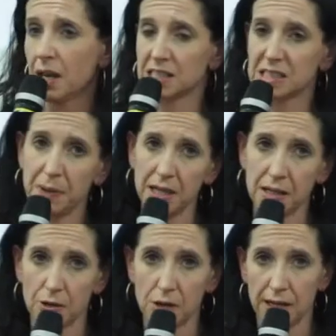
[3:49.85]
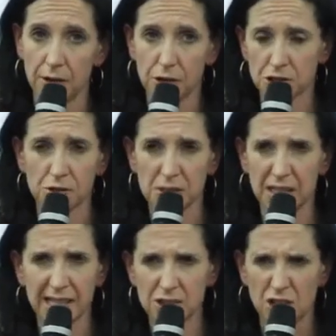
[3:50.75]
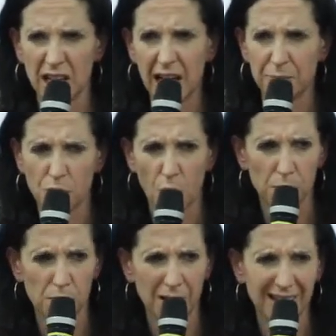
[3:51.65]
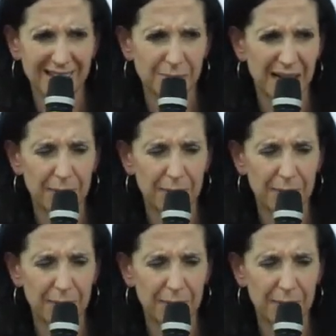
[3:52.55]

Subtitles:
a spike or certain like something